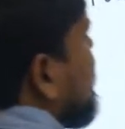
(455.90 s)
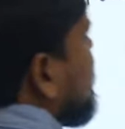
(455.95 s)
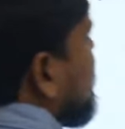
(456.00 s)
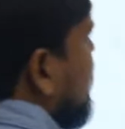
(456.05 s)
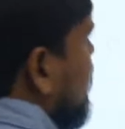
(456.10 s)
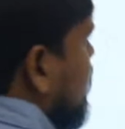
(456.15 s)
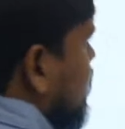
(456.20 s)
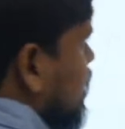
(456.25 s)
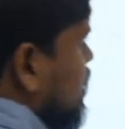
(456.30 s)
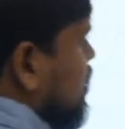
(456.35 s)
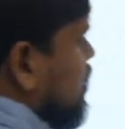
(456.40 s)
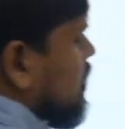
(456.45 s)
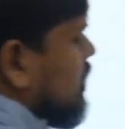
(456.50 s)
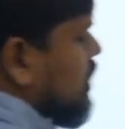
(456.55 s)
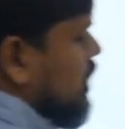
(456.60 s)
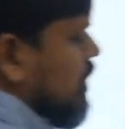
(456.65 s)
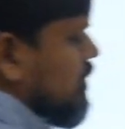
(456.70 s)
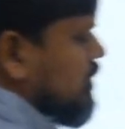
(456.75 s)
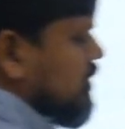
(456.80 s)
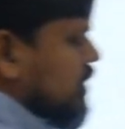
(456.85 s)
generation
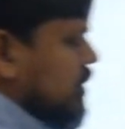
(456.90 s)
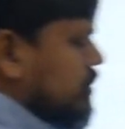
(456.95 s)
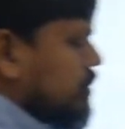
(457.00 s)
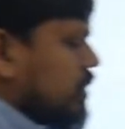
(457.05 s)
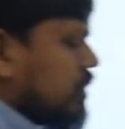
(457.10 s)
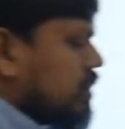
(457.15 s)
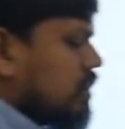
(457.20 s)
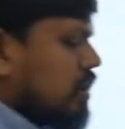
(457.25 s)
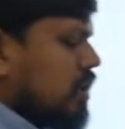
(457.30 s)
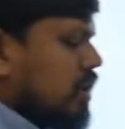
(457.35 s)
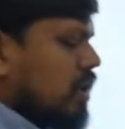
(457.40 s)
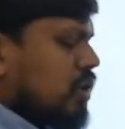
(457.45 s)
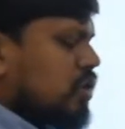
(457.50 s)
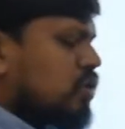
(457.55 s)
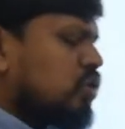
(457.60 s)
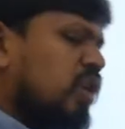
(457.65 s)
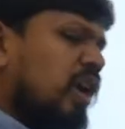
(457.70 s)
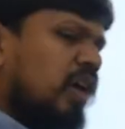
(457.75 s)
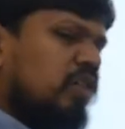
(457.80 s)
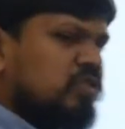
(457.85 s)
concept.
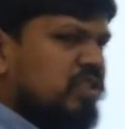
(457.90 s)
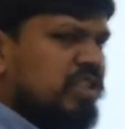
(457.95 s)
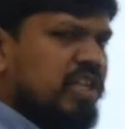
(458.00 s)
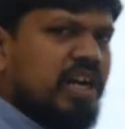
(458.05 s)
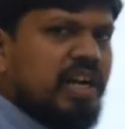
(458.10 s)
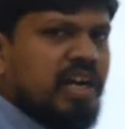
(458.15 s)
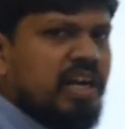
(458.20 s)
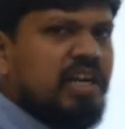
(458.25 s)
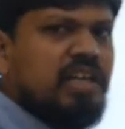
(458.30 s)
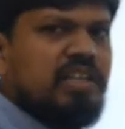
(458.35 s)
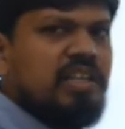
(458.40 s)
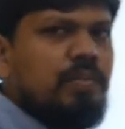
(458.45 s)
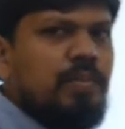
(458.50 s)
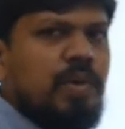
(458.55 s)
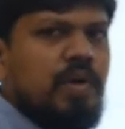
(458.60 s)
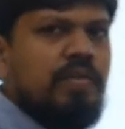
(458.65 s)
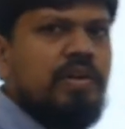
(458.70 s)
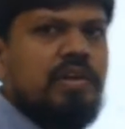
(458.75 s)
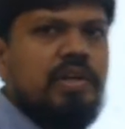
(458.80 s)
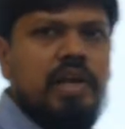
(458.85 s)
You have generated the
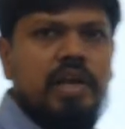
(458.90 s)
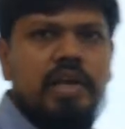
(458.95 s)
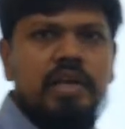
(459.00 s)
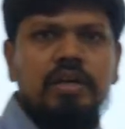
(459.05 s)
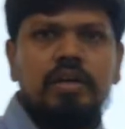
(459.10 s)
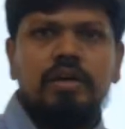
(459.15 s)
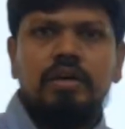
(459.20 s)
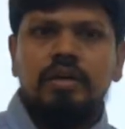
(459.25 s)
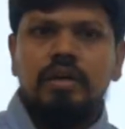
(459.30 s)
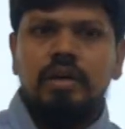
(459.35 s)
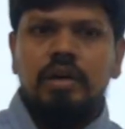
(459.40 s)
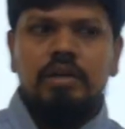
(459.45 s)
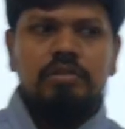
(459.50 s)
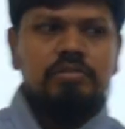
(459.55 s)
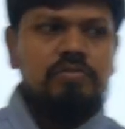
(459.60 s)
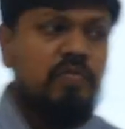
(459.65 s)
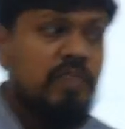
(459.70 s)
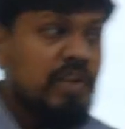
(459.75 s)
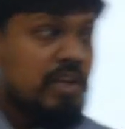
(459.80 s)
power, right? So will